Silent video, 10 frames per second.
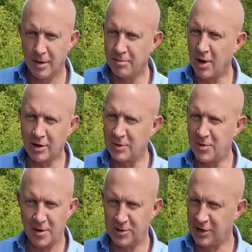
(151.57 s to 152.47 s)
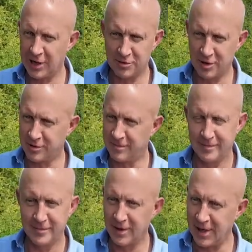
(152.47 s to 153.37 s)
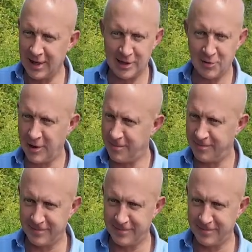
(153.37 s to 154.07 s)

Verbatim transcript: Multi-purpose hedgerows, easy win.